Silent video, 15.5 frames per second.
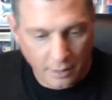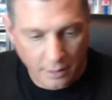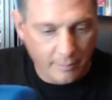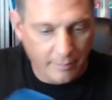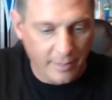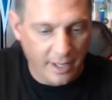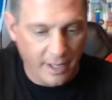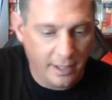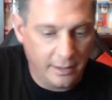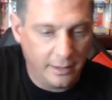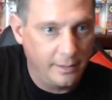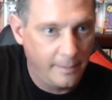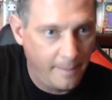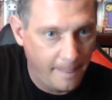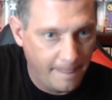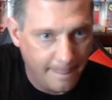Man,
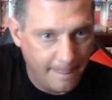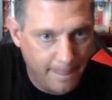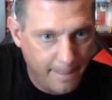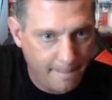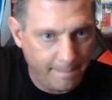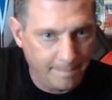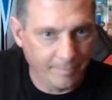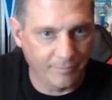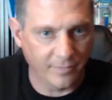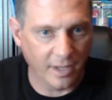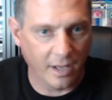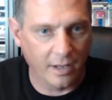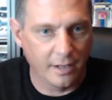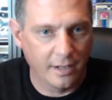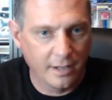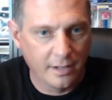
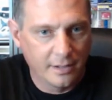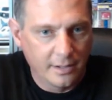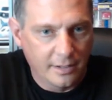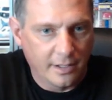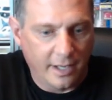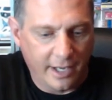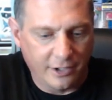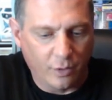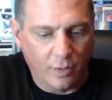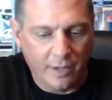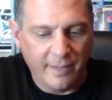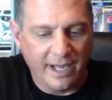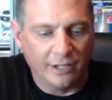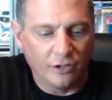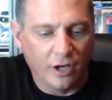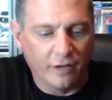I don't want to make a
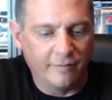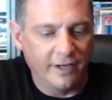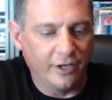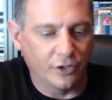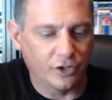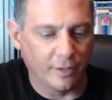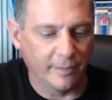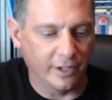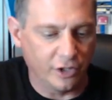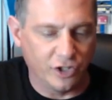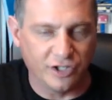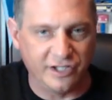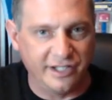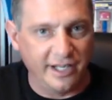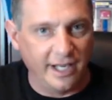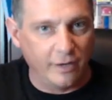long video, so I'm going to just
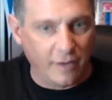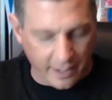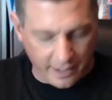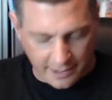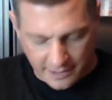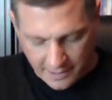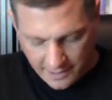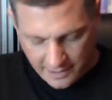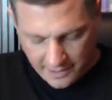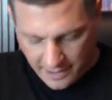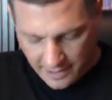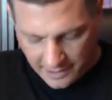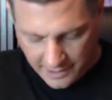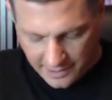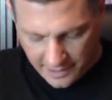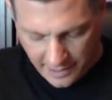dig right into this thing and
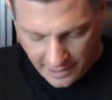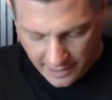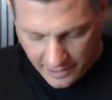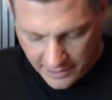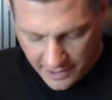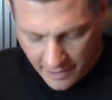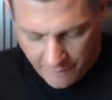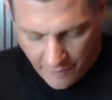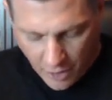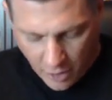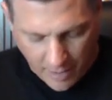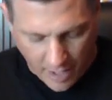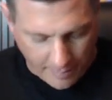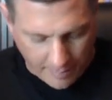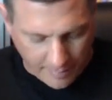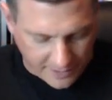see. It's not a Funko
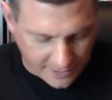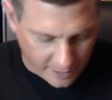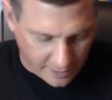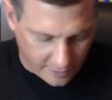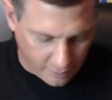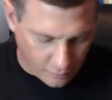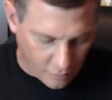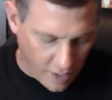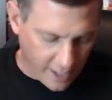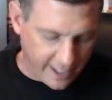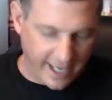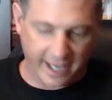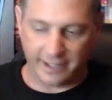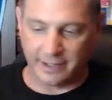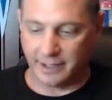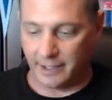Pop. It's a rock
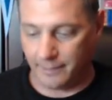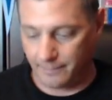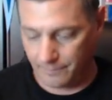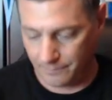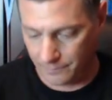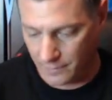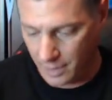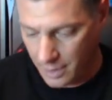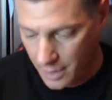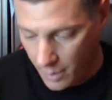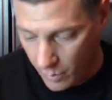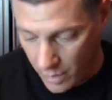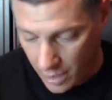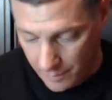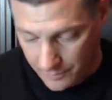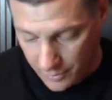candy.
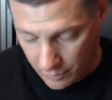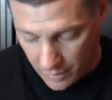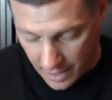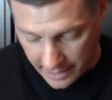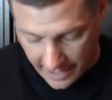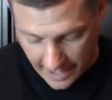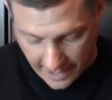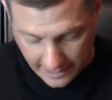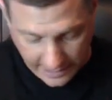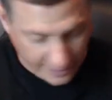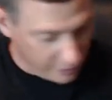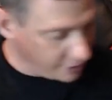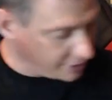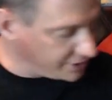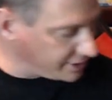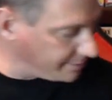Well, the rock candy
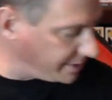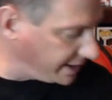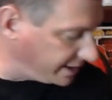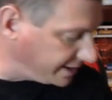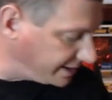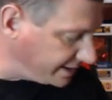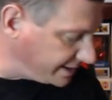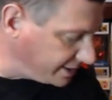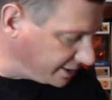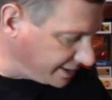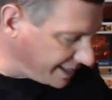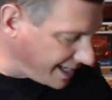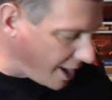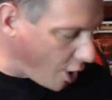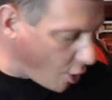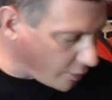looks to be in
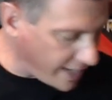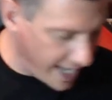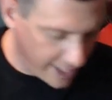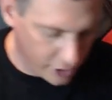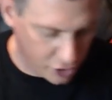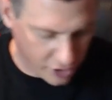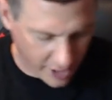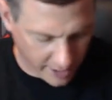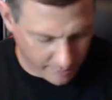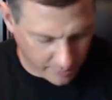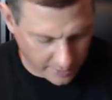okay shape.